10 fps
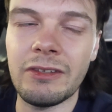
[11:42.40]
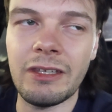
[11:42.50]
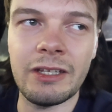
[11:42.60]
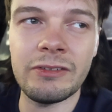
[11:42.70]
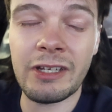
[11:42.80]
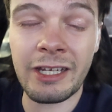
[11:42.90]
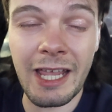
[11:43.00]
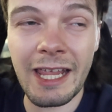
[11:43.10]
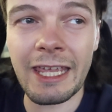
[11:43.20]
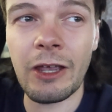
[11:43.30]
I just
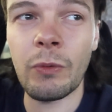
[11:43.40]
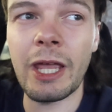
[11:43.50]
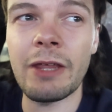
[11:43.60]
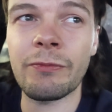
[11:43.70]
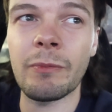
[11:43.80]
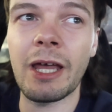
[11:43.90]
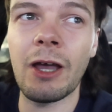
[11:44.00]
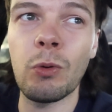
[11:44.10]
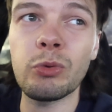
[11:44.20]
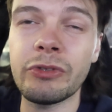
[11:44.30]
can't get away from
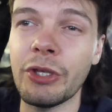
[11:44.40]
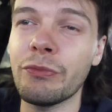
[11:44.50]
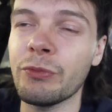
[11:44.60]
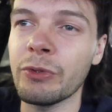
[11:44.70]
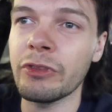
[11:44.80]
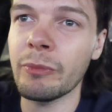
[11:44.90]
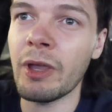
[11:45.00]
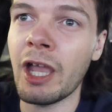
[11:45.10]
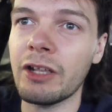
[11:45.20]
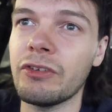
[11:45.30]
how different the
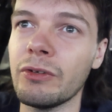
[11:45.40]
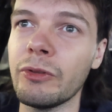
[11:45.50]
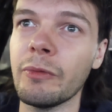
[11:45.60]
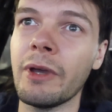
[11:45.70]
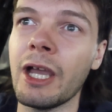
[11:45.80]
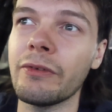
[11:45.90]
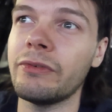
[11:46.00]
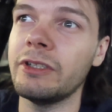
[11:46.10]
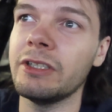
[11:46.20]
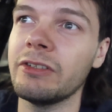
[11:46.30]
Mark II and the Mark
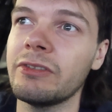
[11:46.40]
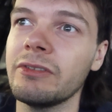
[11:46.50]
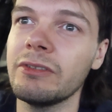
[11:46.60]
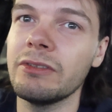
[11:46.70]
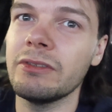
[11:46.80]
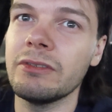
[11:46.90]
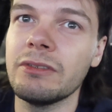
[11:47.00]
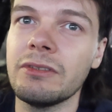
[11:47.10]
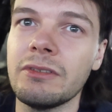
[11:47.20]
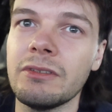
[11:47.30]
III is.
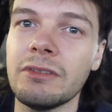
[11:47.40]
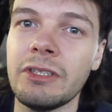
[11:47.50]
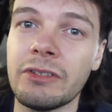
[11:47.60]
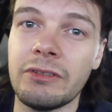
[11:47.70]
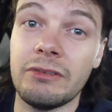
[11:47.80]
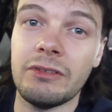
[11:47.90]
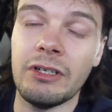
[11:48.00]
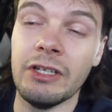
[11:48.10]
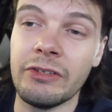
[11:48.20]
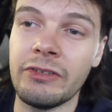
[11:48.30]
It's
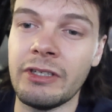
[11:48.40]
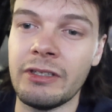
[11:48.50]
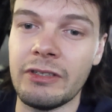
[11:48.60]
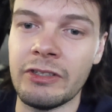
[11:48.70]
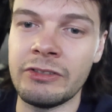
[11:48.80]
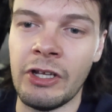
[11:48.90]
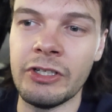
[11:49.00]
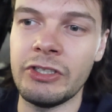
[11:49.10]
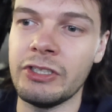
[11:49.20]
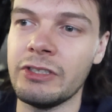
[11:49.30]
honestly
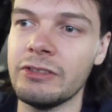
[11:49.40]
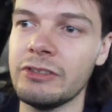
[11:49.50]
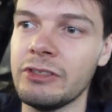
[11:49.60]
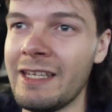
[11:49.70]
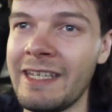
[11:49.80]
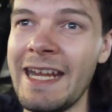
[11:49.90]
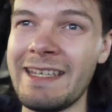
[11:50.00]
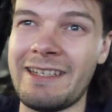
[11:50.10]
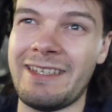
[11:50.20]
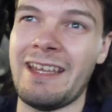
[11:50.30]
astonishing. It's
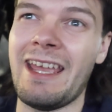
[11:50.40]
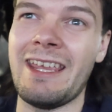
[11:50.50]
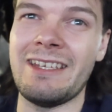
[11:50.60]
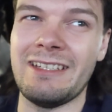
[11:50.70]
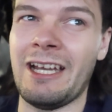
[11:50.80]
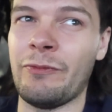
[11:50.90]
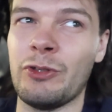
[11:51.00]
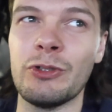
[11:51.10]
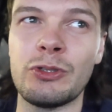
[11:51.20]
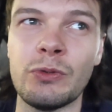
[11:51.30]
easy to say
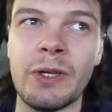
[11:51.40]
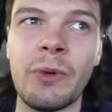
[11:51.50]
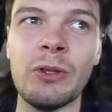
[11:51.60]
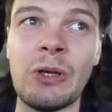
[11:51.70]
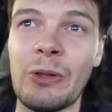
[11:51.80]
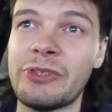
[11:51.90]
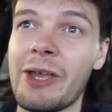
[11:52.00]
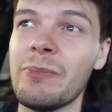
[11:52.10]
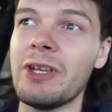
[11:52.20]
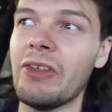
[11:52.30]
after just doing one little
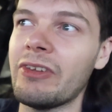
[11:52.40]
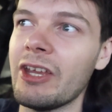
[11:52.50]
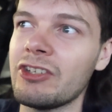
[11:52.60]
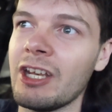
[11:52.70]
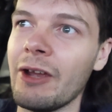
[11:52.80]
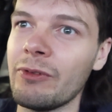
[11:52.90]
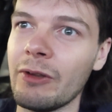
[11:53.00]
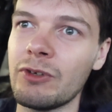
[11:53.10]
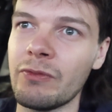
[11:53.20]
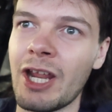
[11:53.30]
10-minute session after
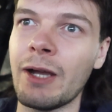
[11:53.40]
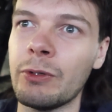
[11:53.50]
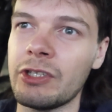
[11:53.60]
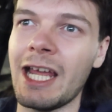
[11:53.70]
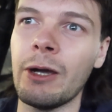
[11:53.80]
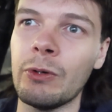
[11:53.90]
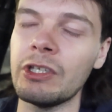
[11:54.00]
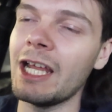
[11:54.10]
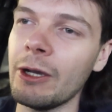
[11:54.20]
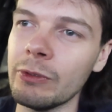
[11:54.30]
I've driven hours and
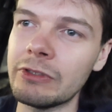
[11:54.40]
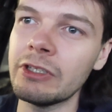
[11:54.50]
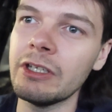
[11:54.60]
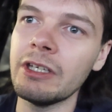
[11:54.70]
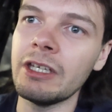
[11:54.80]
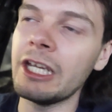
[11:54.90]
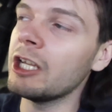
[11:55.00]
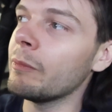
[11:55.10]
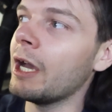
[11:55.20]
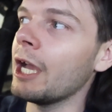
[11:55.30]
hours and hours
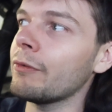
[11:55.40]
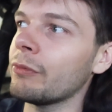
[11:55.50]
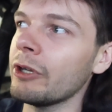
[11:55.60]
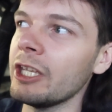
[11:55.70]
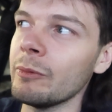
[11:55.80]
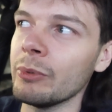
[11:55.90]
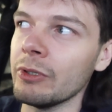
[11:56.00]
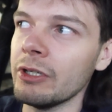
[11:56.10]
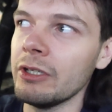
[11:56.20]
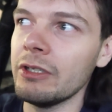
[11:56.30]
in a Mark III, but